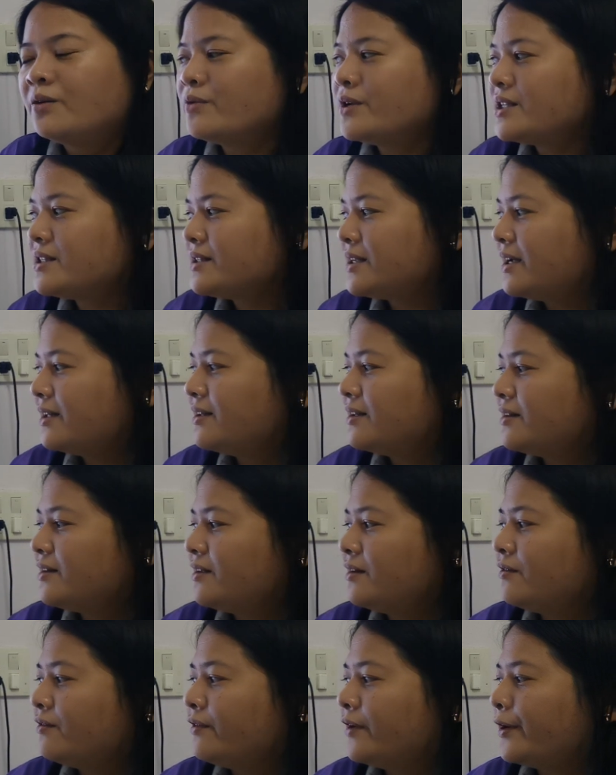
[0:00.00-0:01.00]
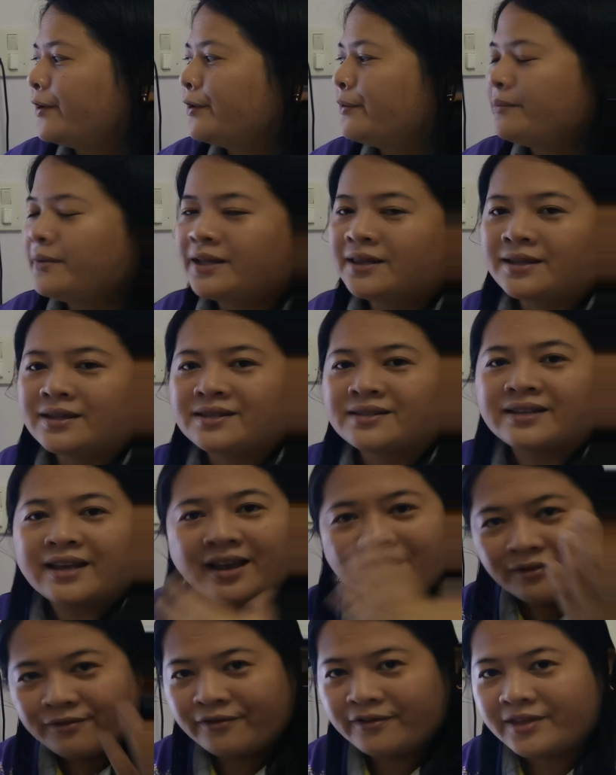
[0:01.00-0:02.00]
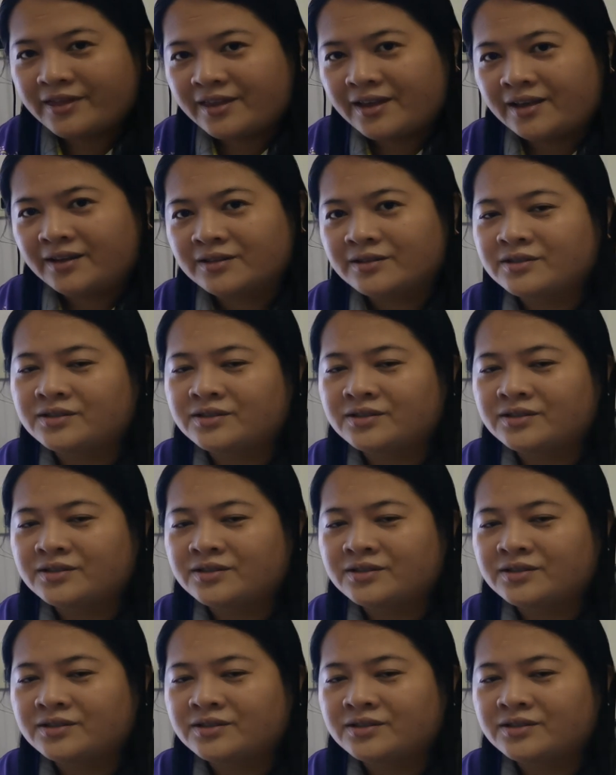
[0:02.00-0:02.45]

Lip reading: We said that environment is everything.